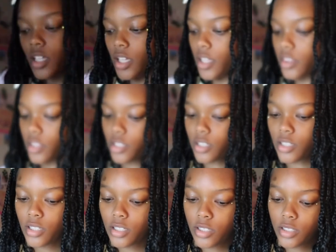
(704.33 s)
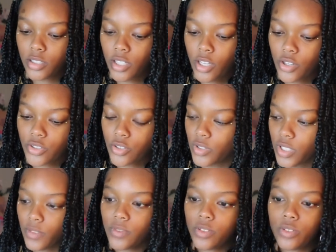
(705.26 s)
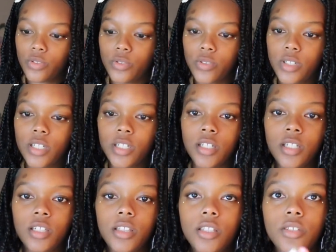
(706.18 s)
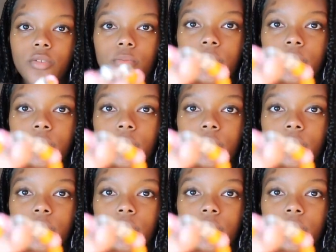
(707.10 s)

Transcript: And then they also give you a little